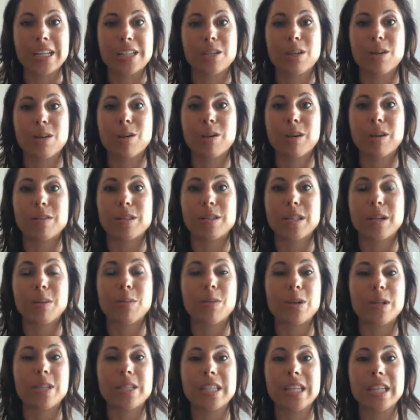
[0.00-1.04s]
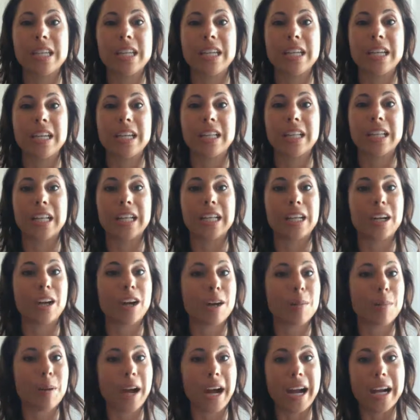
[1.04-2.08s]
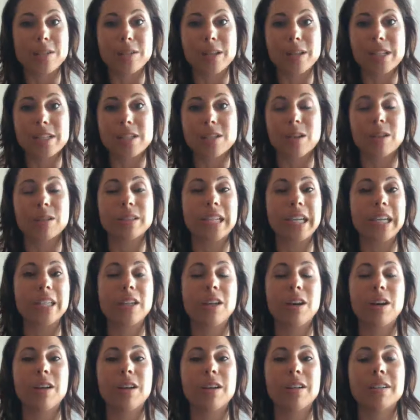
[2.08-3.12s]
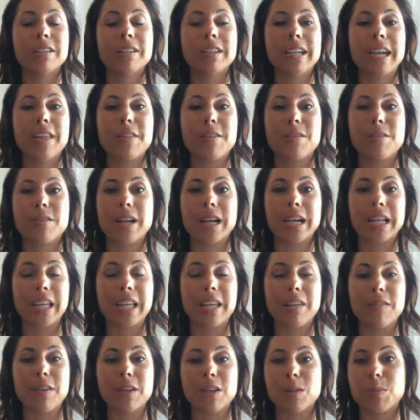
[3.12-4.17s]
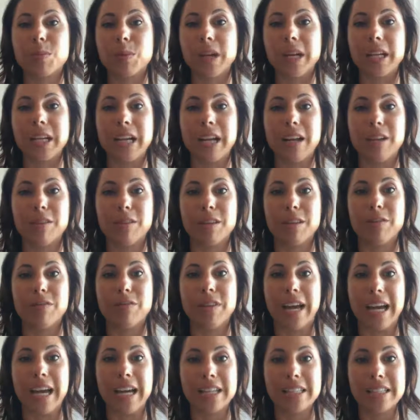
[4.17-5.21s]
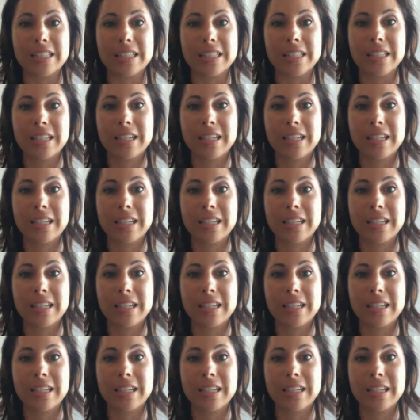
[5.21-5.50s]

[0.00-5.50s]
So if someone's eating a lot of carbohydrates all day long and they're not giving the brain healthy fats,